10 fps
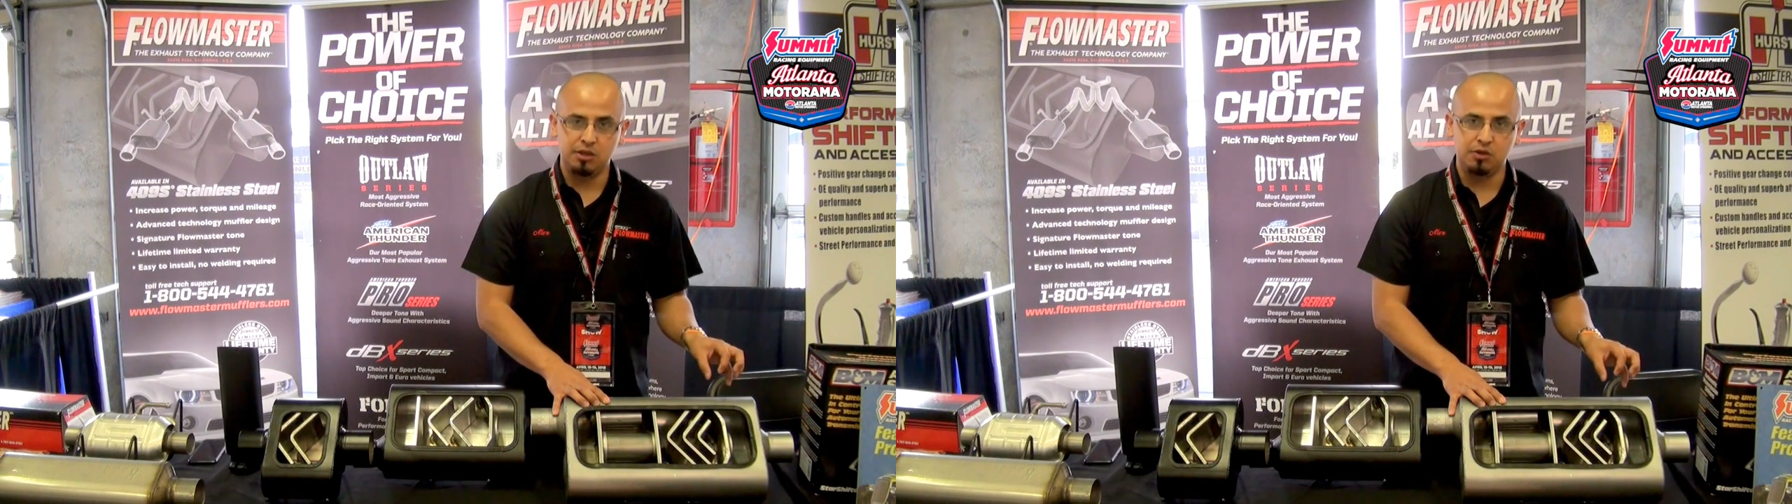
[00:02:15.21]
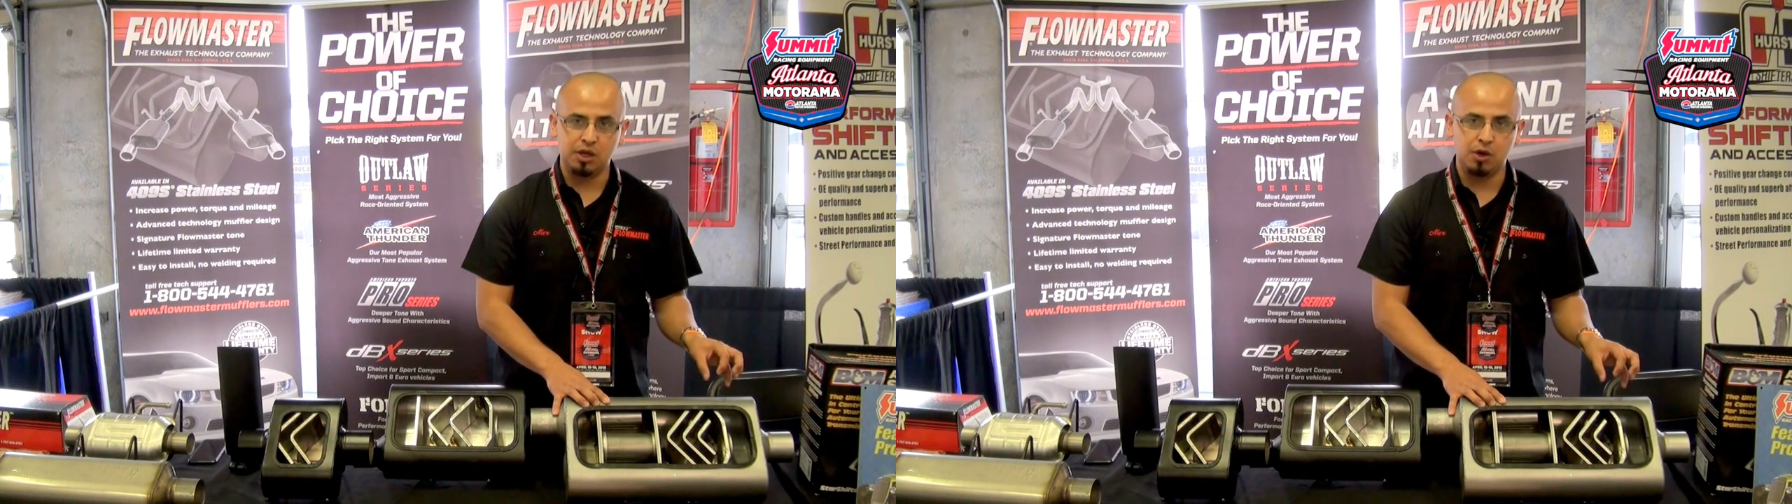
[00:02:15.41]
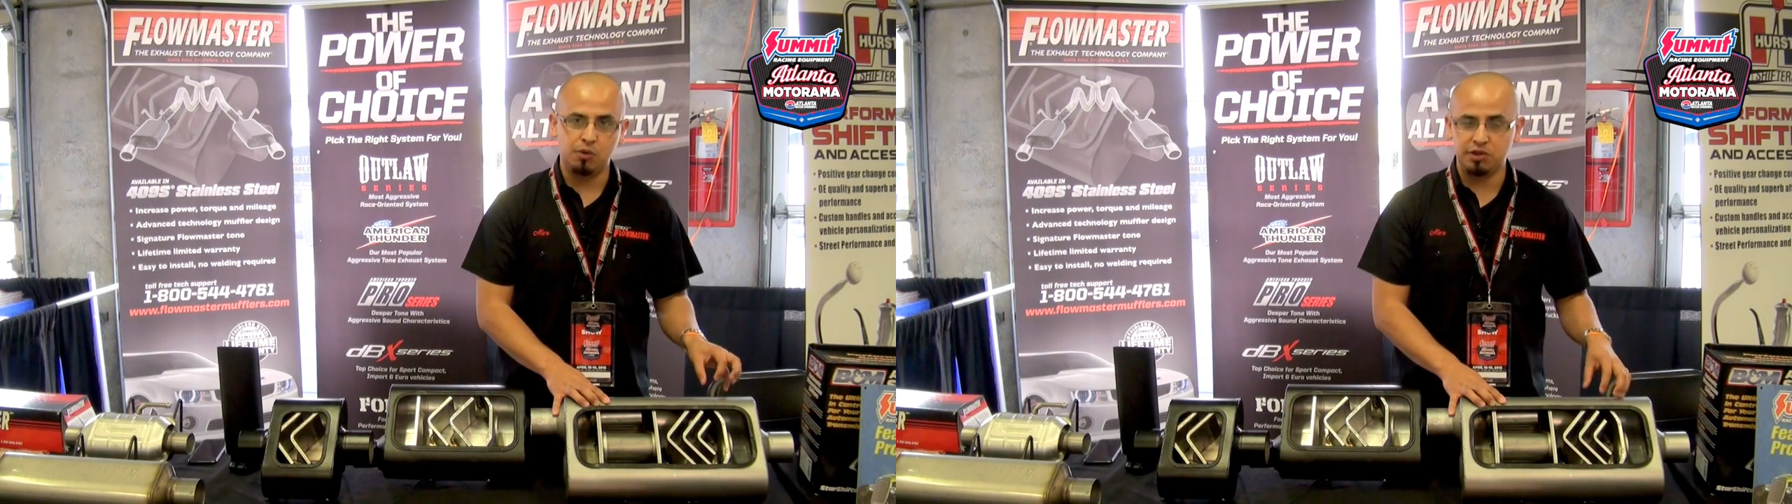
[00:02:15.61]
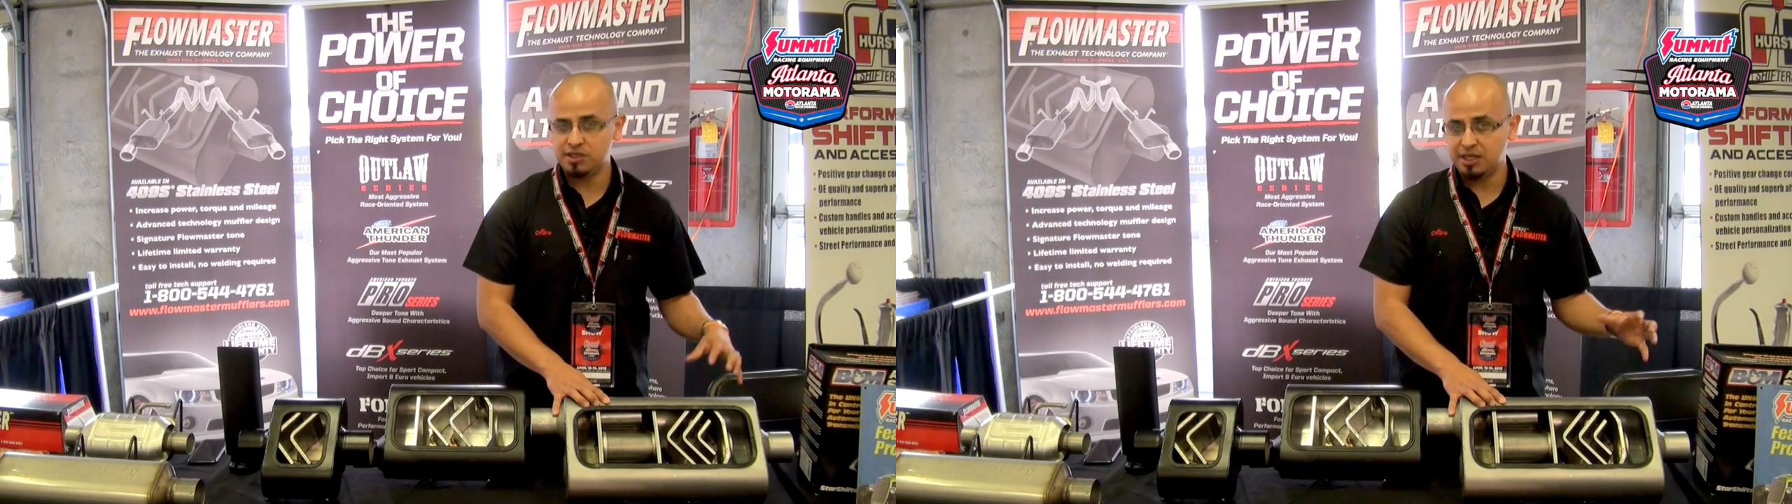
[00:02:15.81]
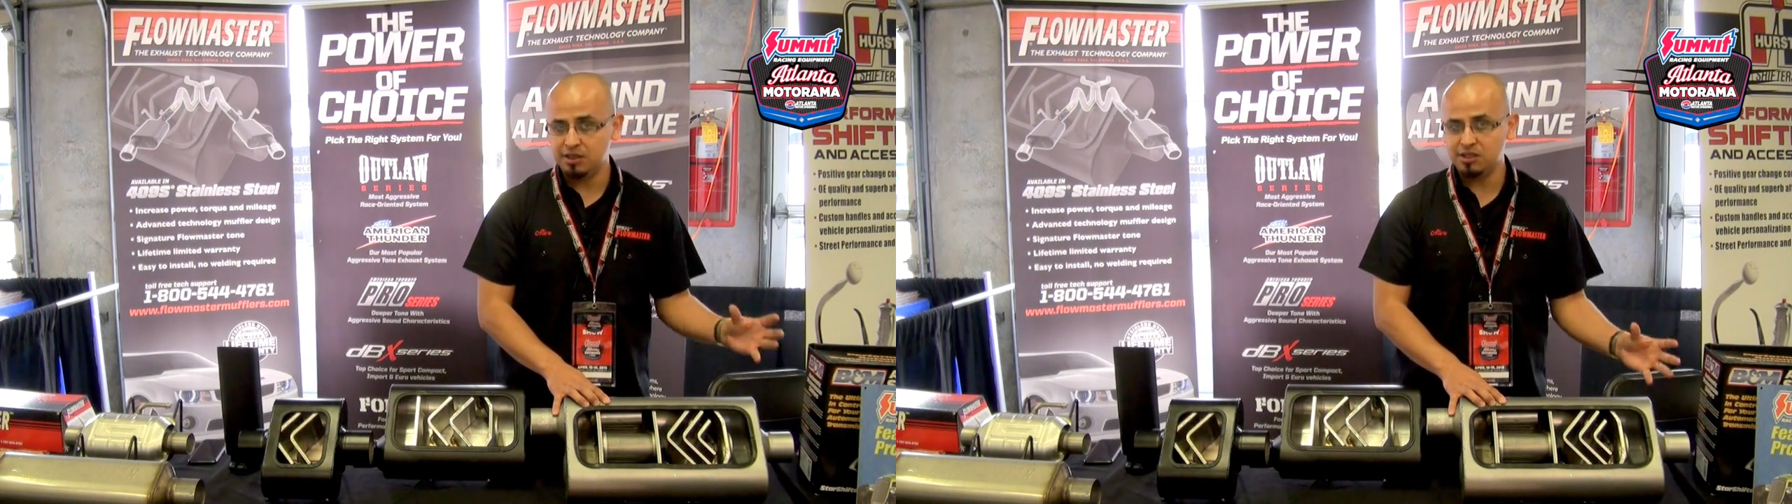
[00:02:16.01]
You can go with the
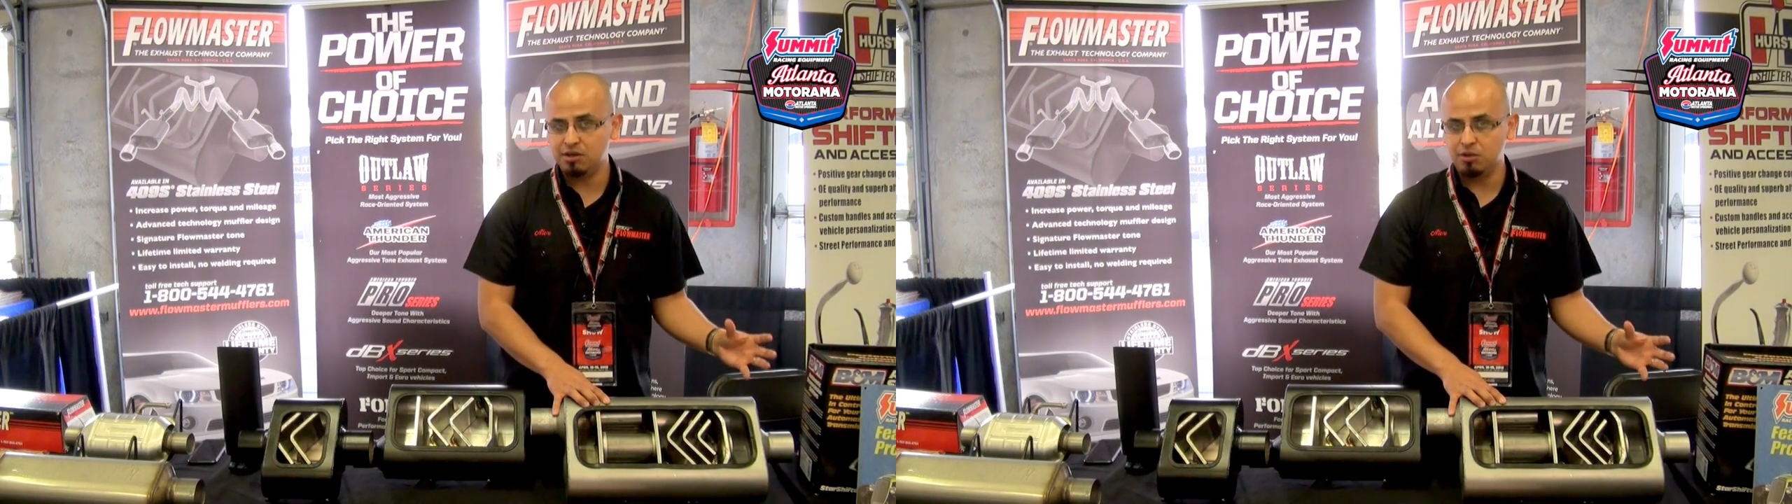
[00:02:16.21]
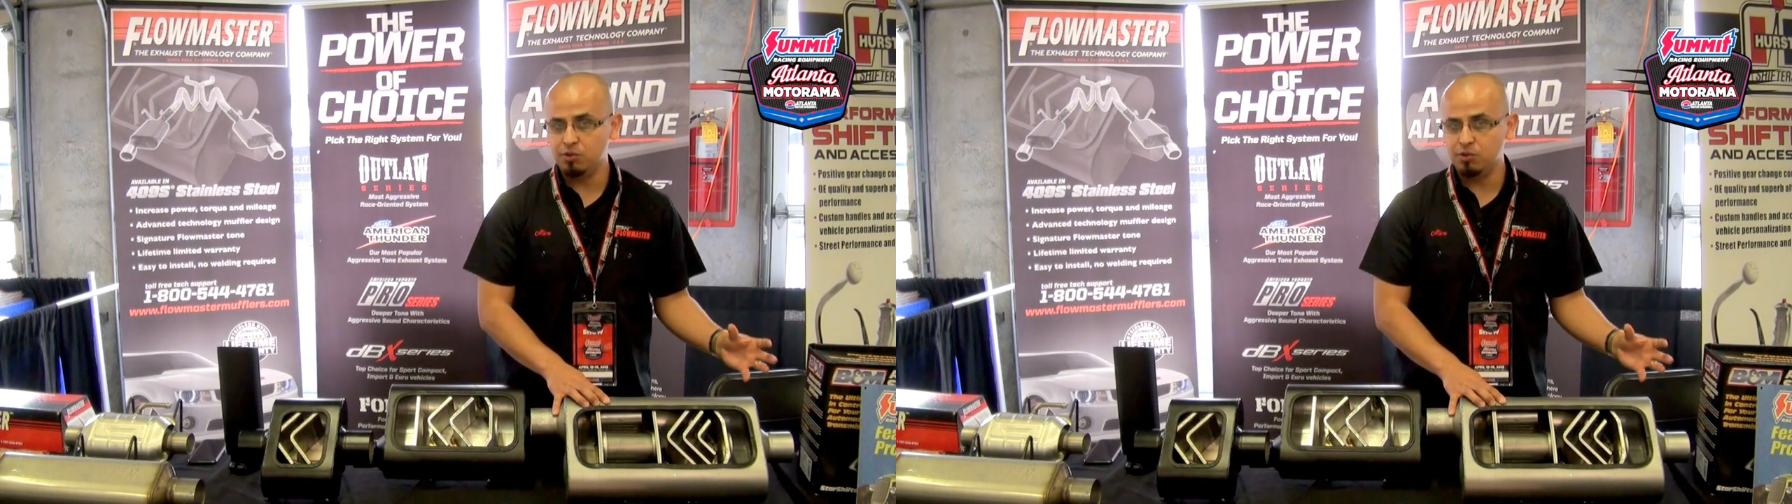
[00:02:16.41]
stainless steel,